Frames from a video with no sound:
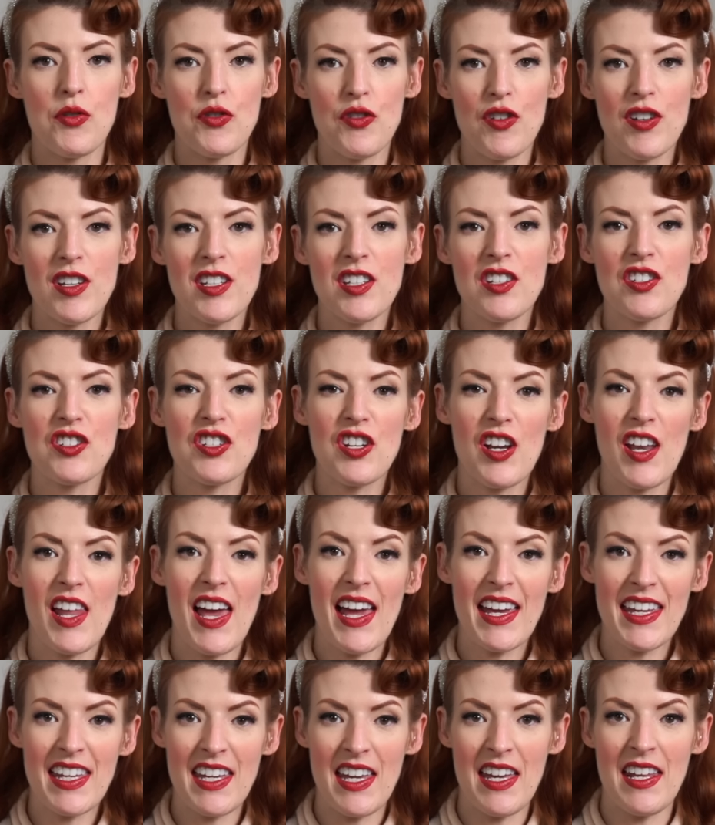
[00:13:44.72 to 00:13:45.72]
Patricia
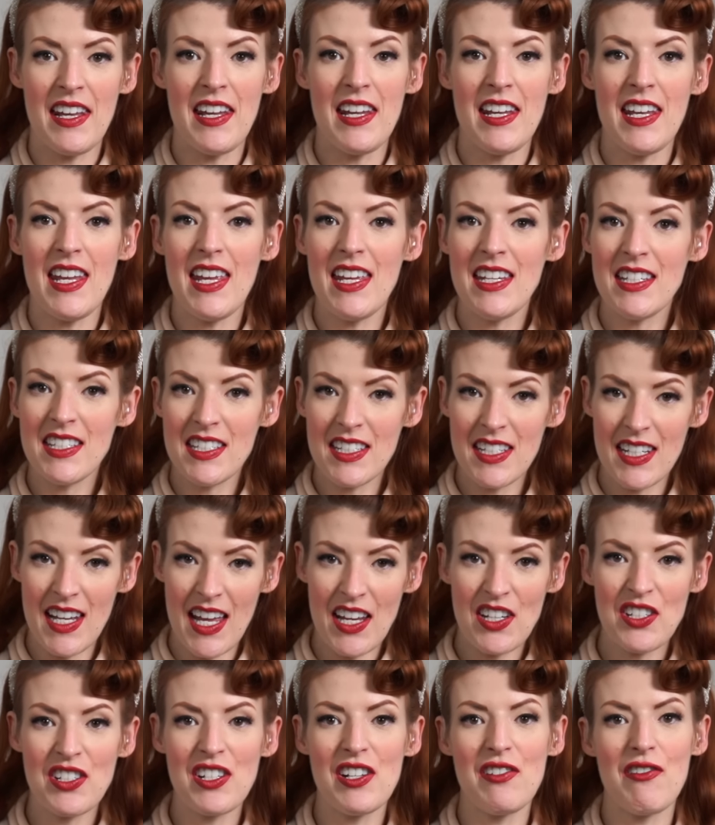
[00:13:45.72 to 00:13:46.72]
Cholakian, an
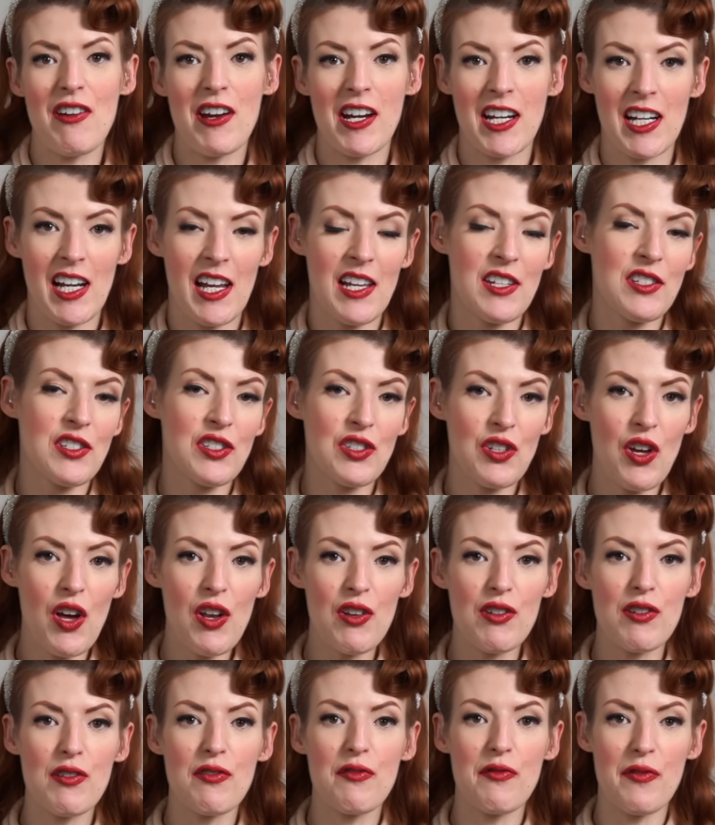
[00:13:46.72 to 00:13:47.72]
internationally recognised
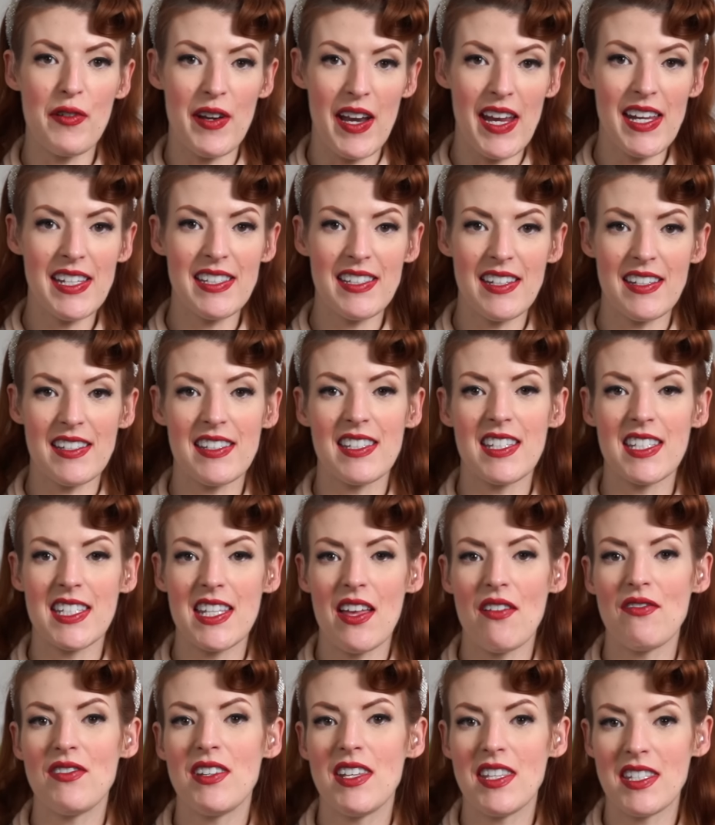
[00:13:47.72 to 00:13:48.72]
scholar of Renaissance and
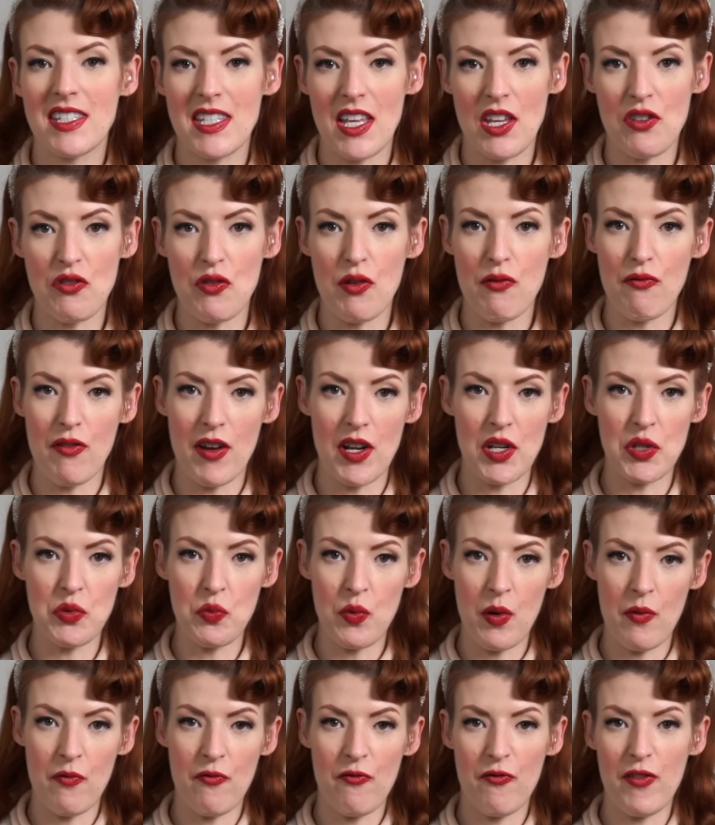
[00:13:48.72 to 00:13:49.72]
17th century French
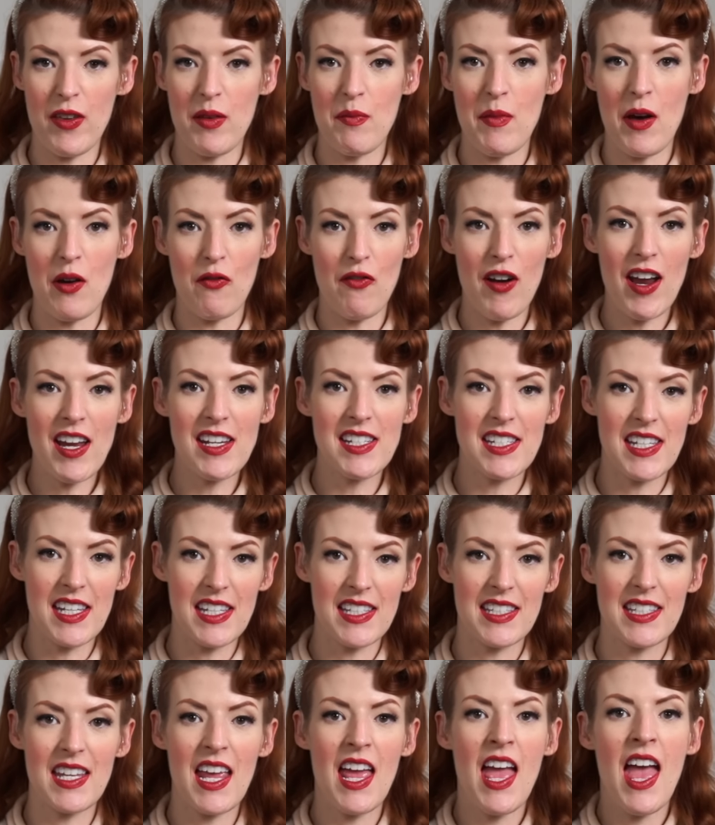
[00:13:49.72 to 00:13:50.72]
female
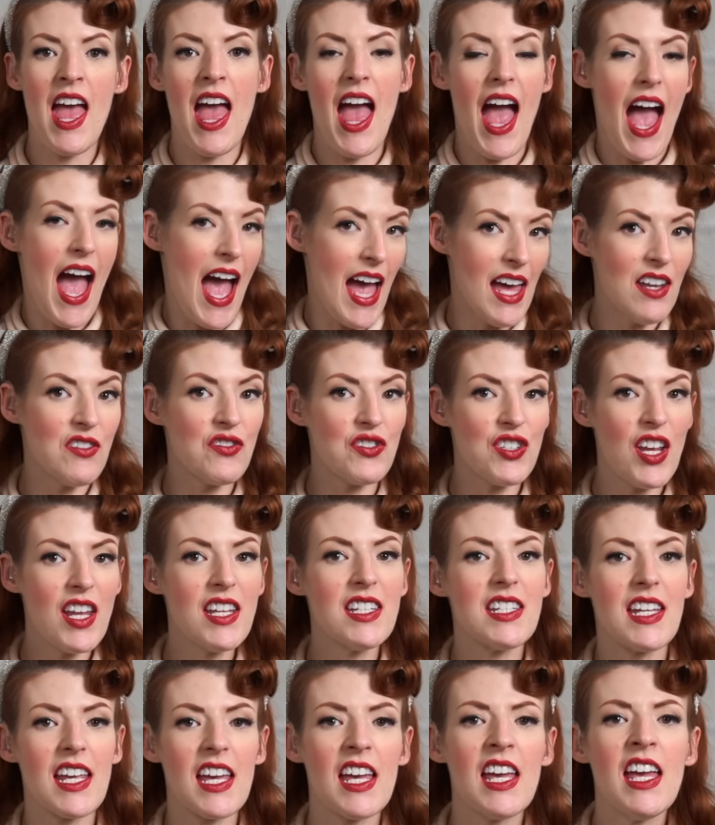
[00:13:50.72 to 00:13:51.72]
writers, and
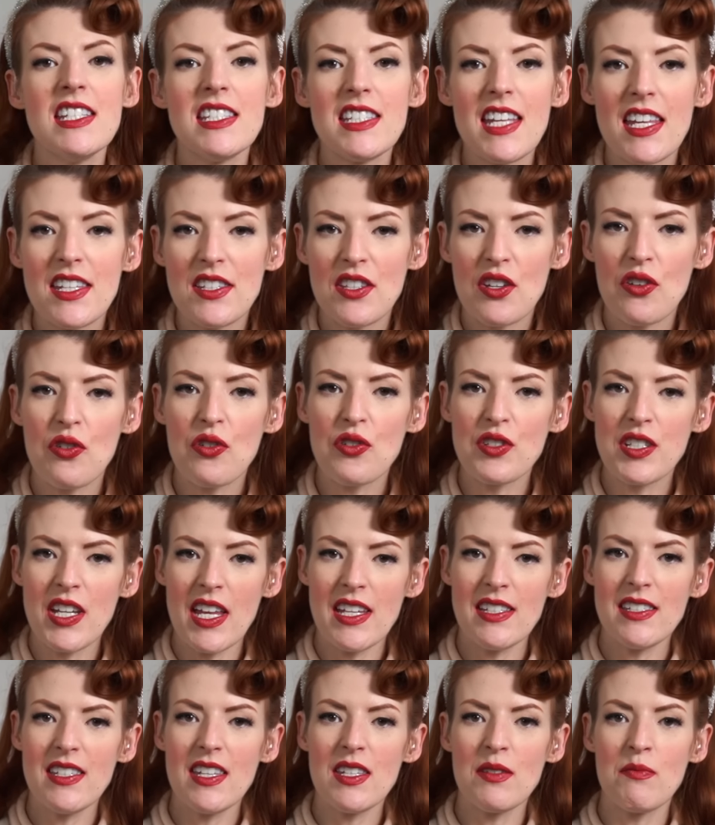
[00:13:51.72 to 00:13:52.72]
gender says that
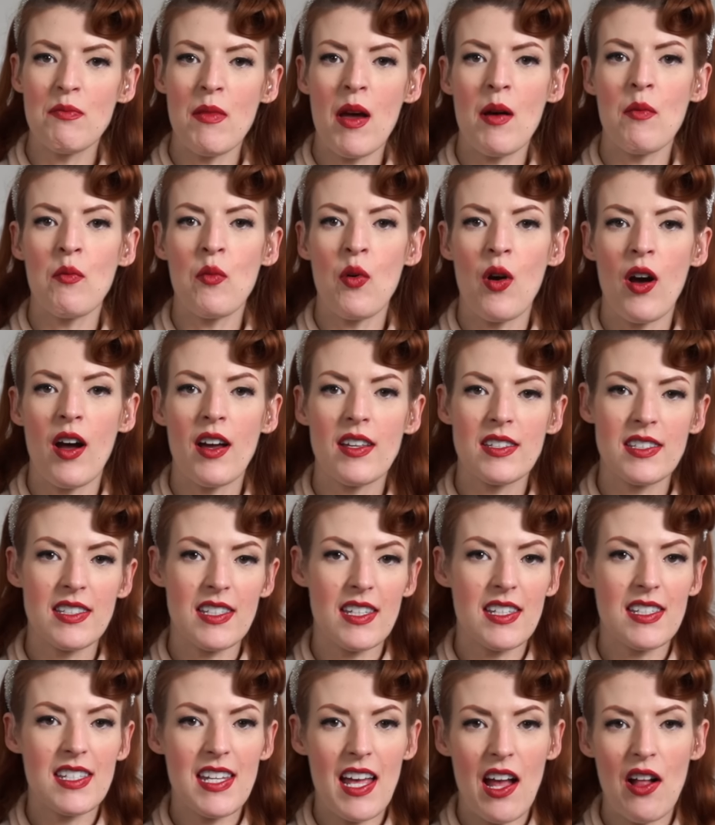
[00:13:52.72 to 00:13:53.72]
Hortense's memoirs
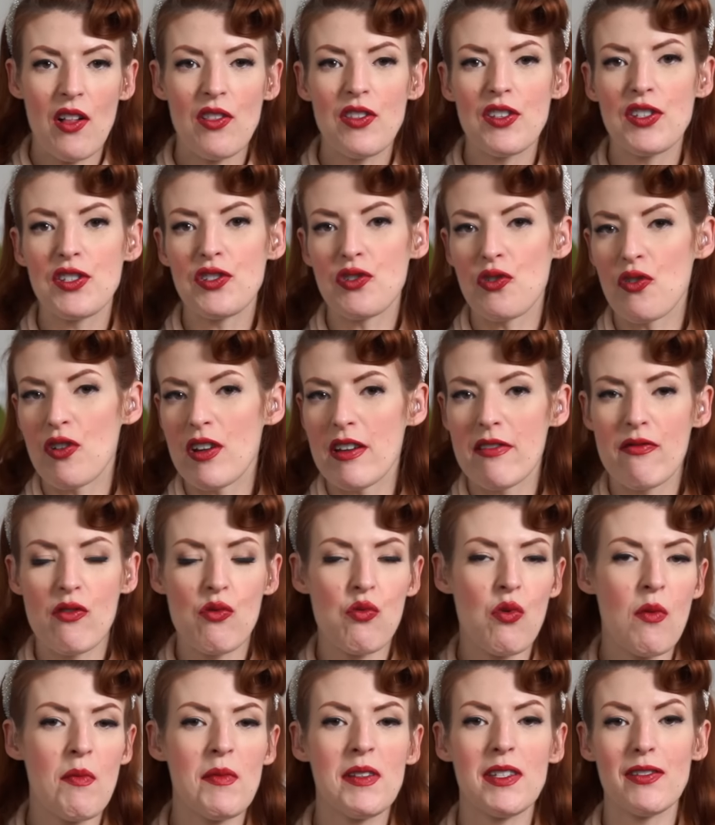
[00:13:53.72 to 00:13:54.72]
tell the story of a
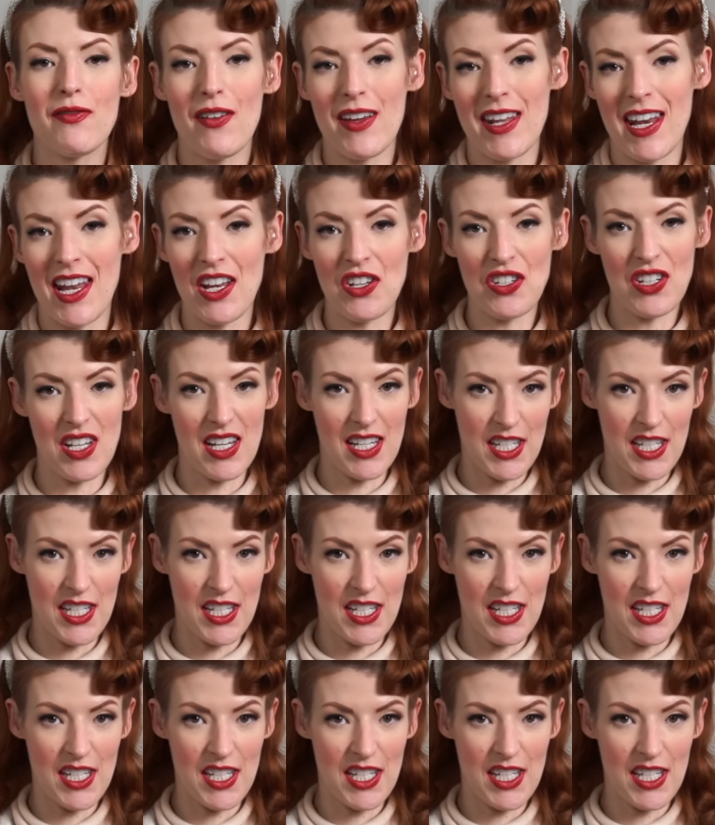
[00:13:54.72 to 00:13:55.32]
woman's financial